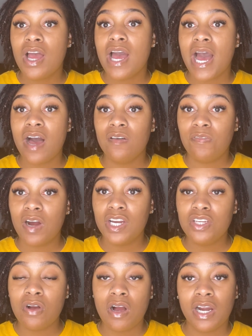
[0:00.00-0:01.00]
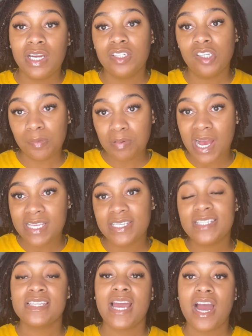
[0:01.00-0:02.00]
how far you are in your
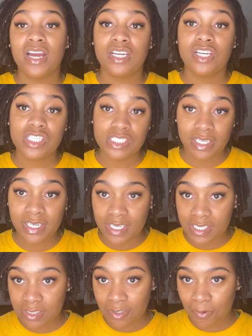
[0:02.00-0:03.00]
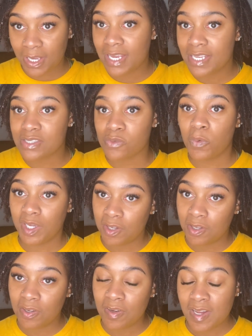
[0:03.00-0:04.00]
process and how your journey is going as
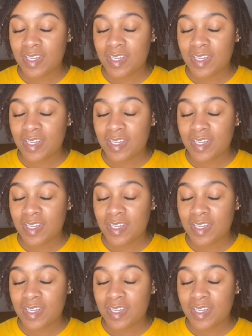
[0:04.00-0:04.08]
well.